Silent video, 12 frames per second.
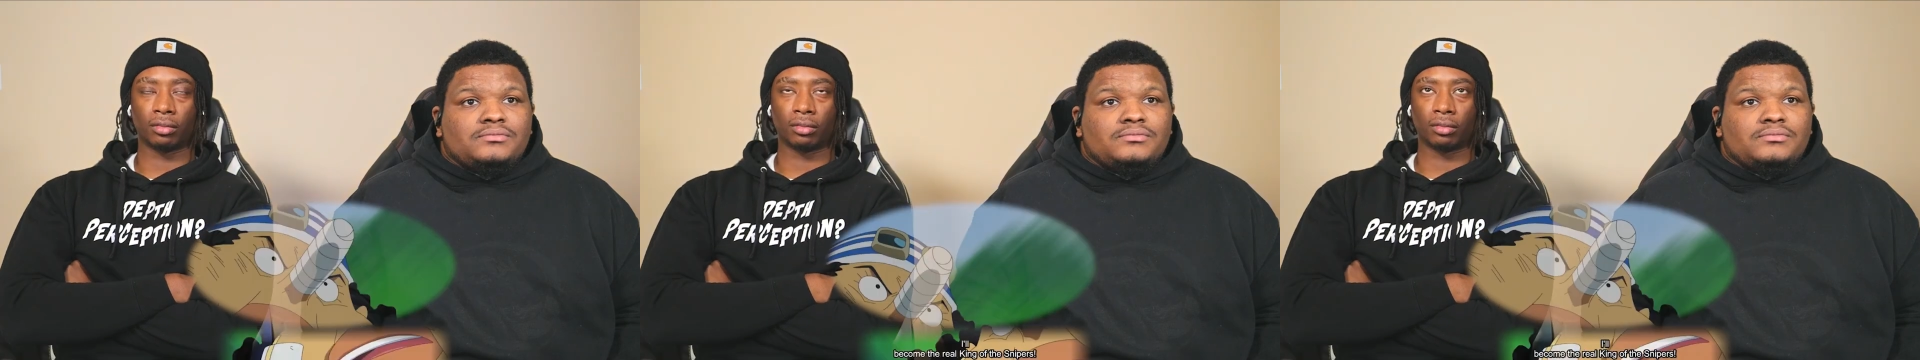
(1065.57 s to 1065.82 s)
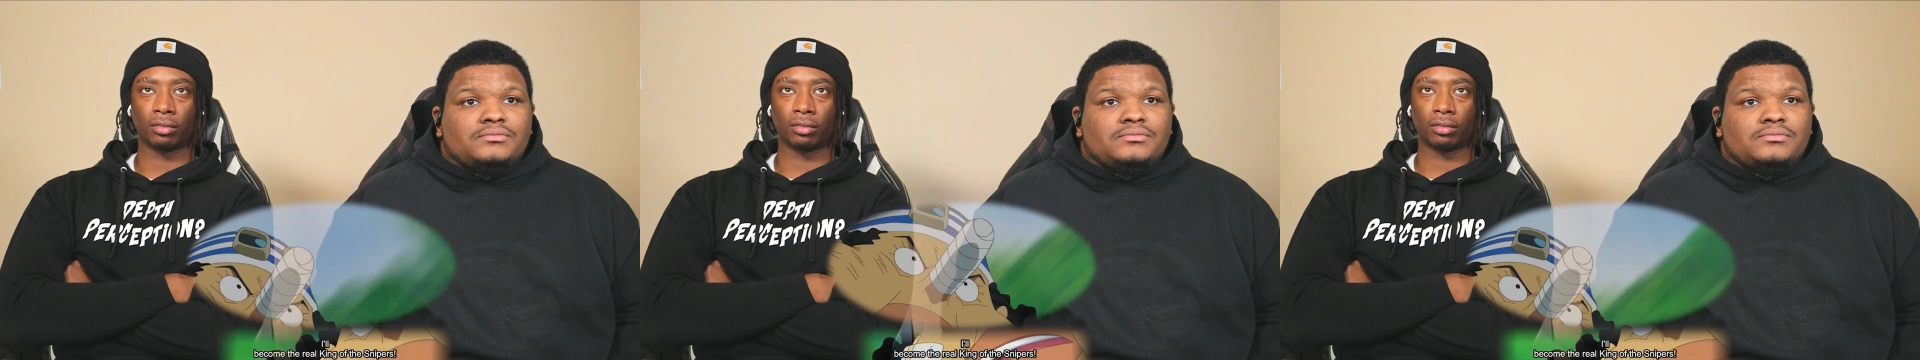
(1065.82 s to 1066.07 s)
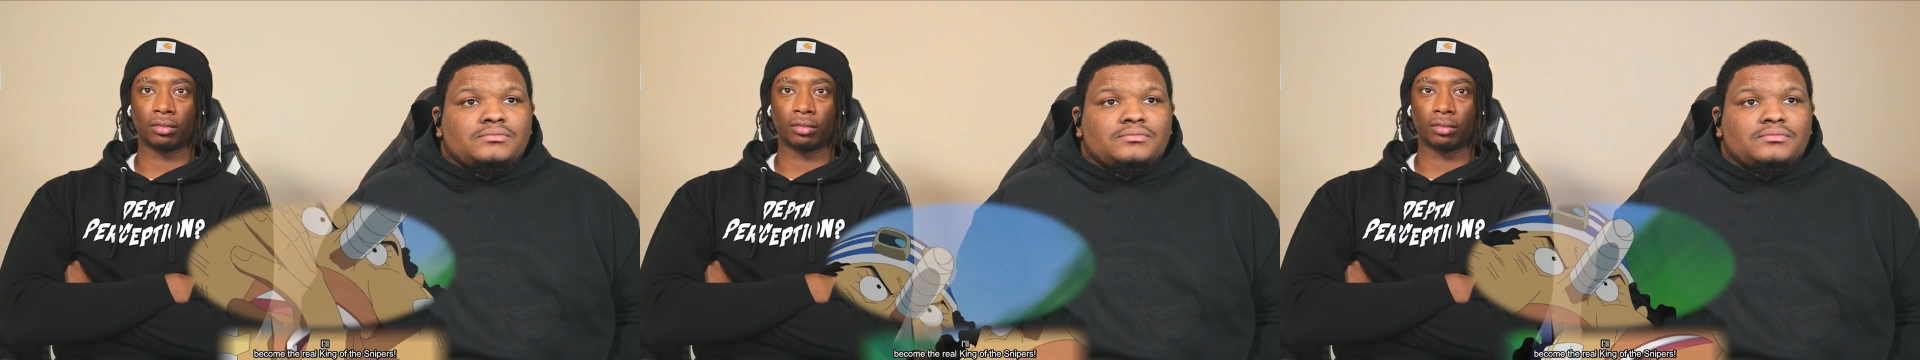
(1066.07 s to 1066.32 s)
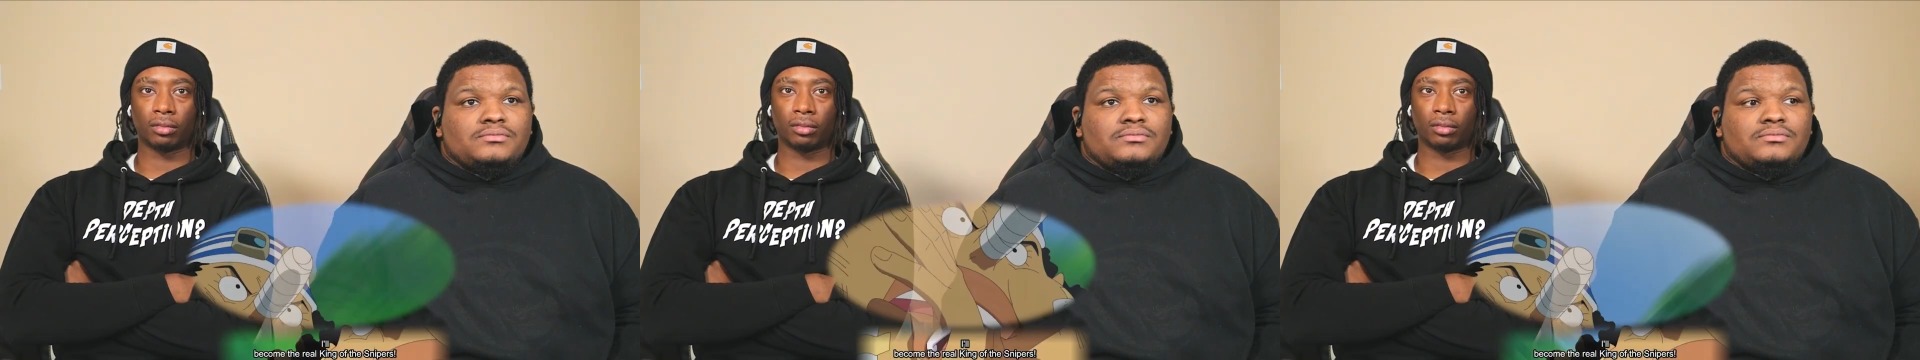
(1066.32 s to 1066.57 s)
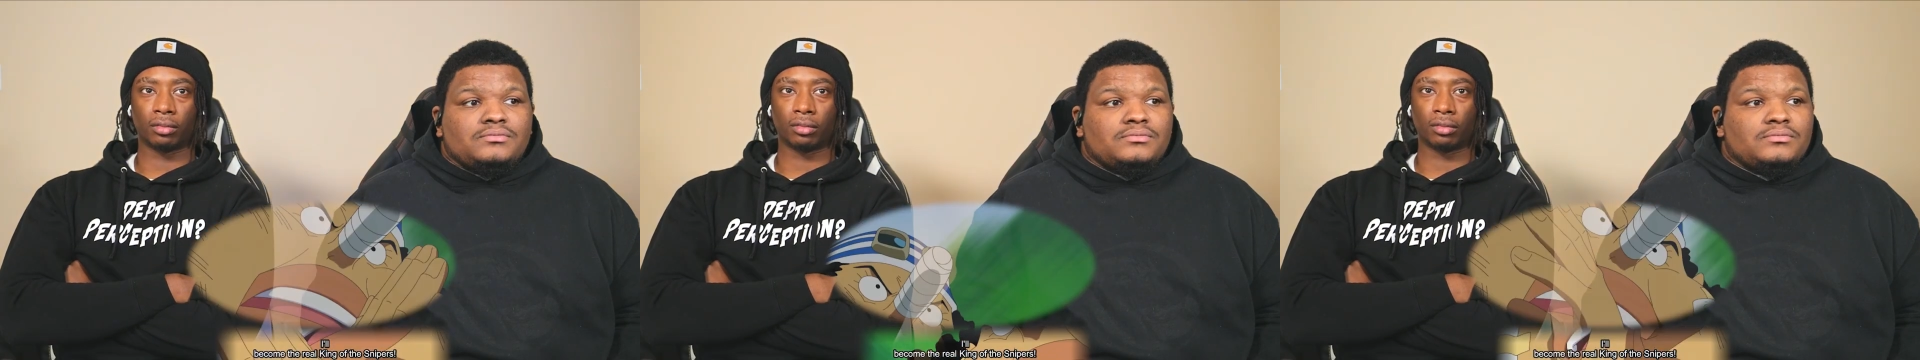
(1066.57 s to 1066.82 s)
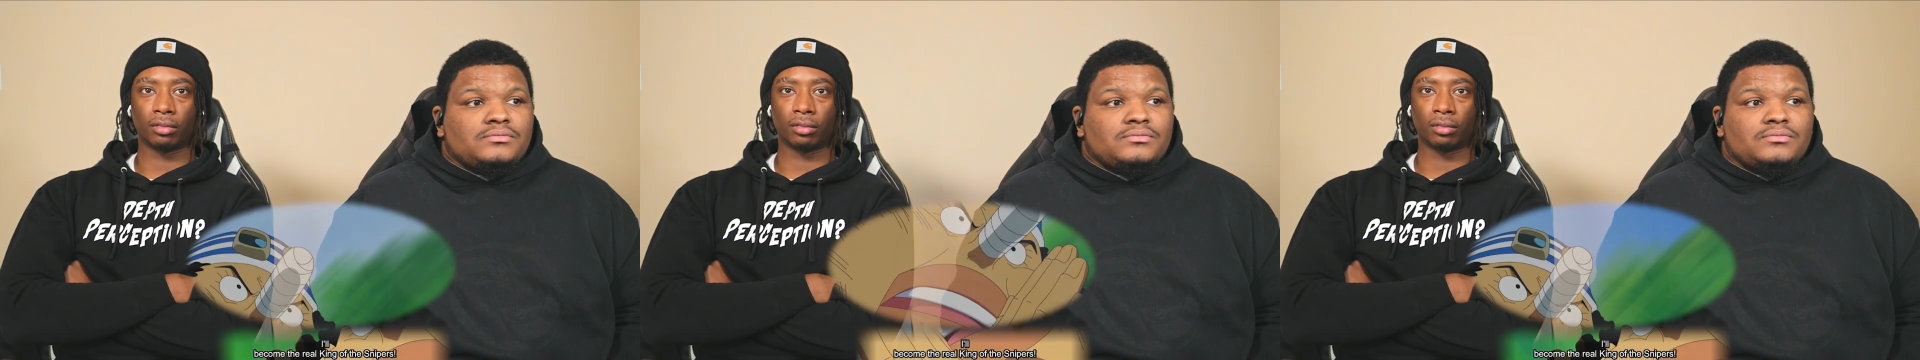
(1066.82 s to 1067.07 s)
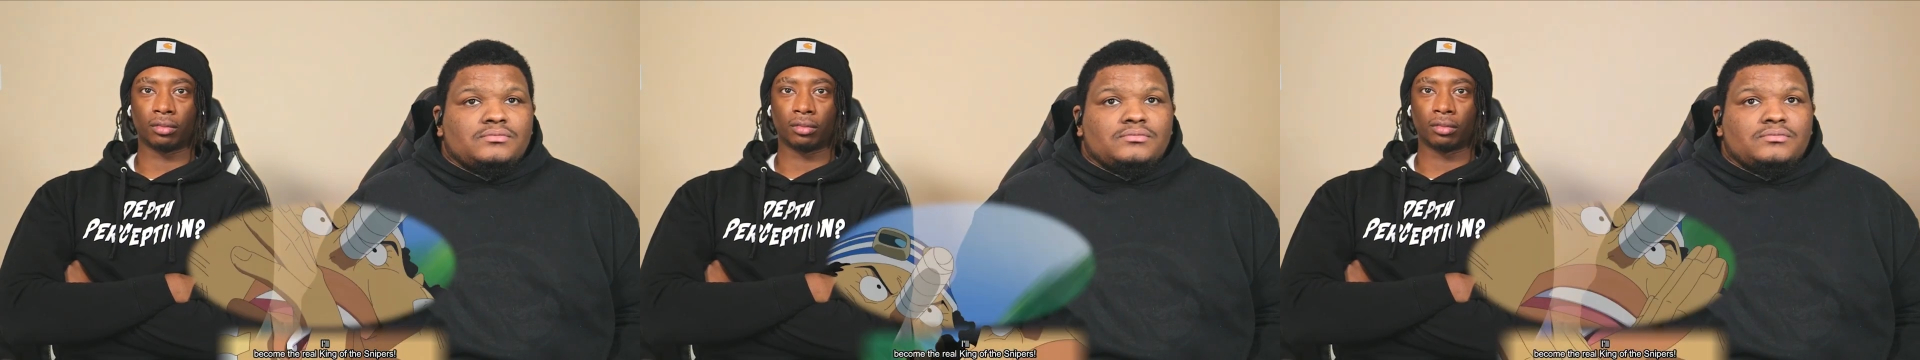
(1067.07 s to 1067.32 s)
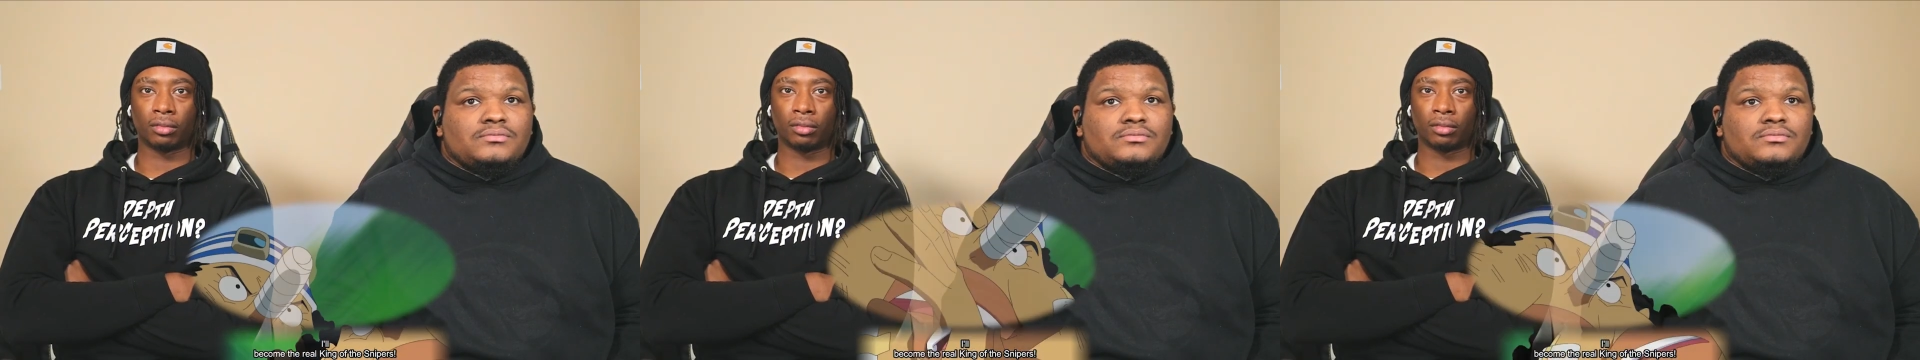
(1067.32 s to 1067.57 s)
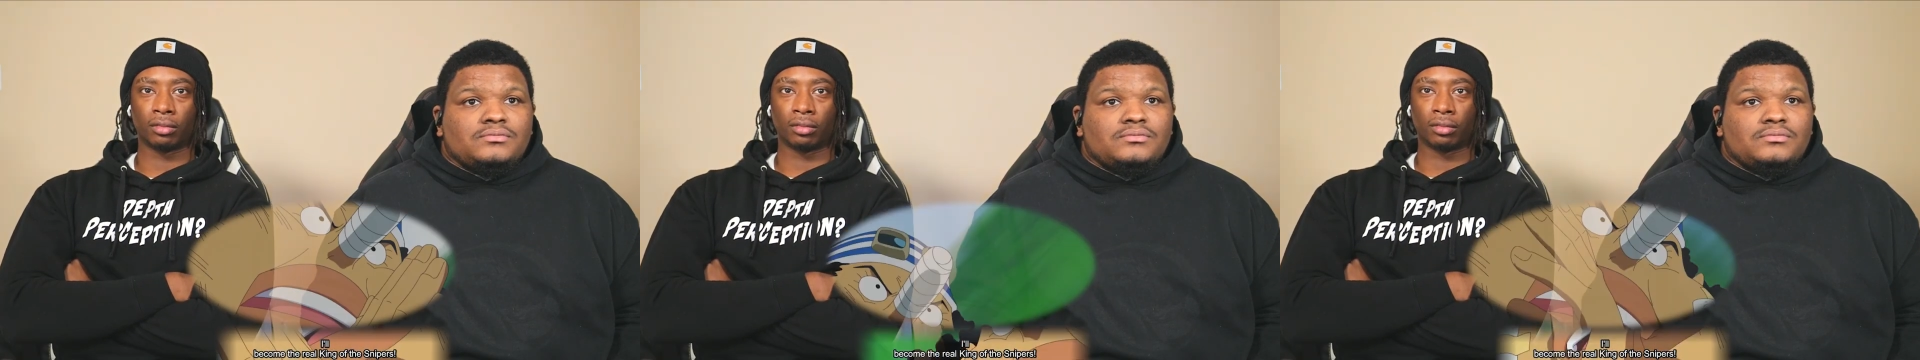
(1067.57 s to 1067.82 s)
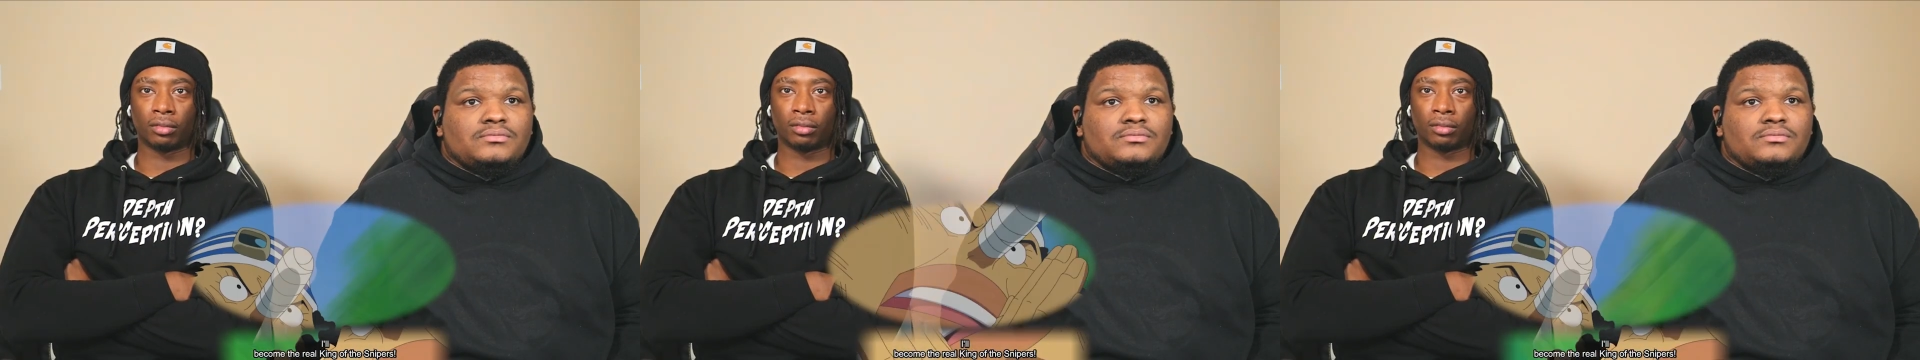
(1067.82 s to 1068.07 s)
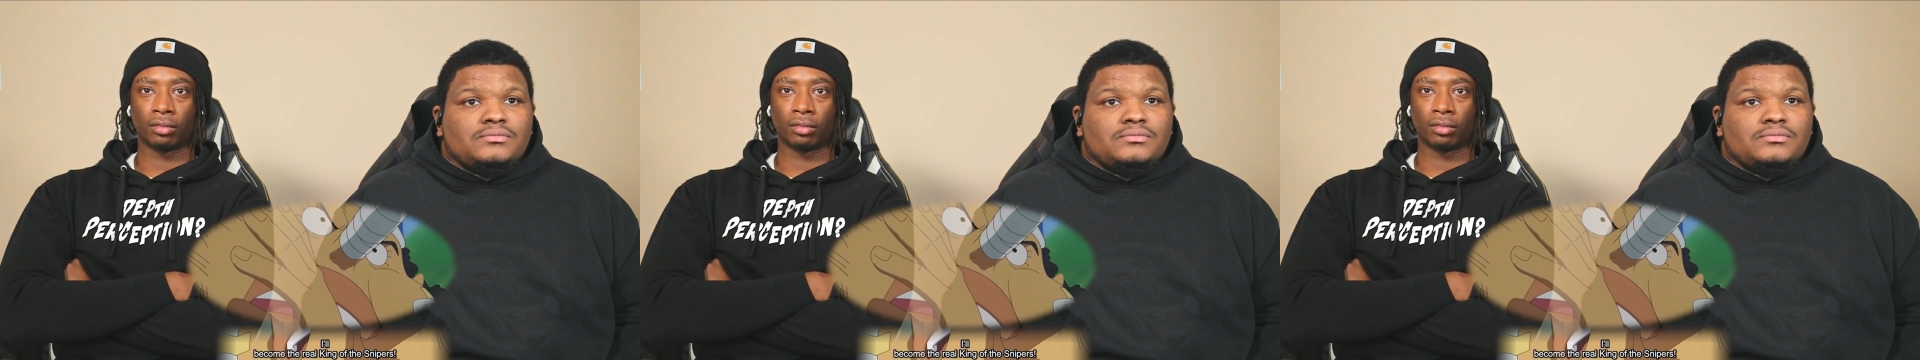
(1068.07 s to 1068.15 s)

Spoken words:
(silence)